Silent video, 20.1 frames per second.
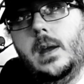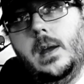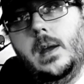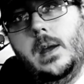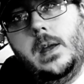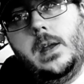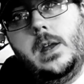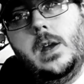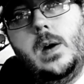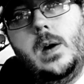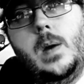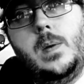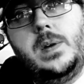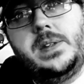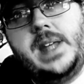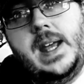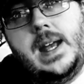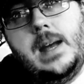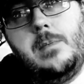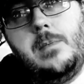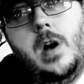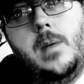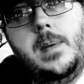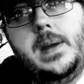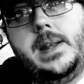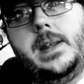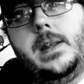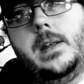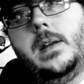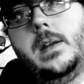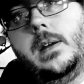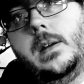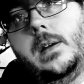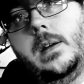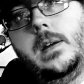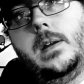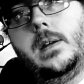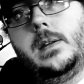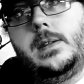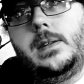I will take a moment
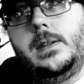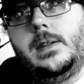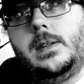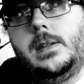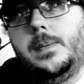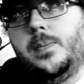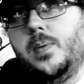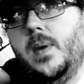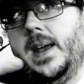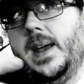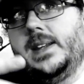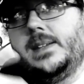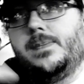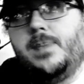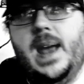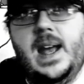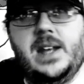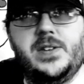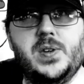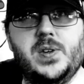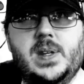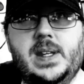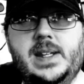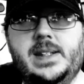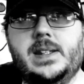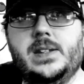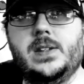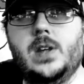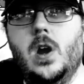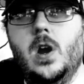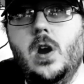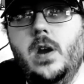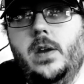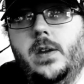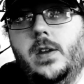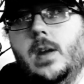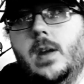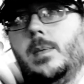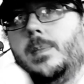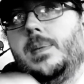to praise Patrick Gleason's art.
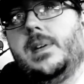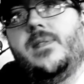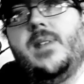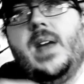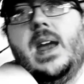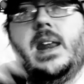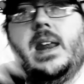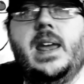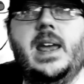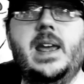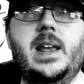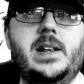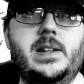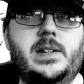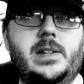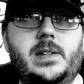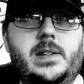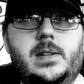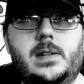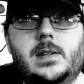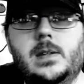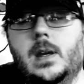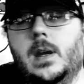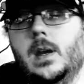I'm a big fan of his.